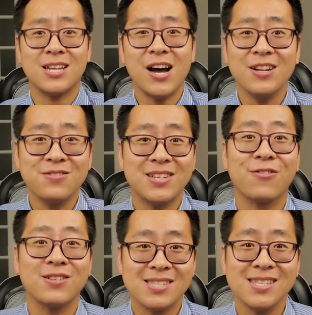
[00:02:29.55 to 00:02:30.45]
ton of
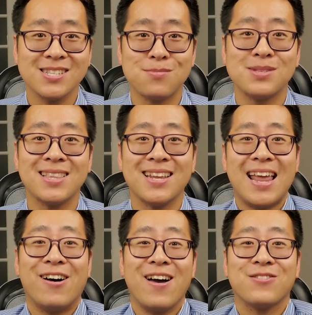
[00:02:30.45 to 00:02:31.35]
different systems that they
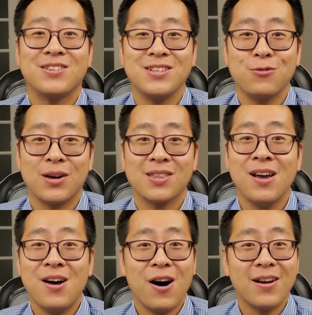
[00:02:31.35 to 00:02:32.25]
now have to deal with
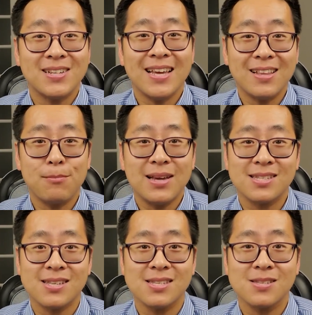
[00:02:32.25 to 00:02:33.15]
on a daily
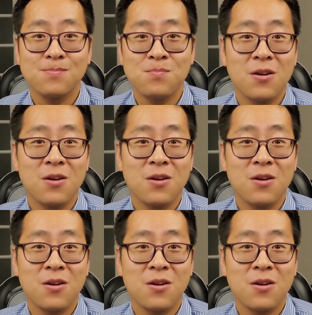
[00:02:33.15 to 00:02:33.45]
basis.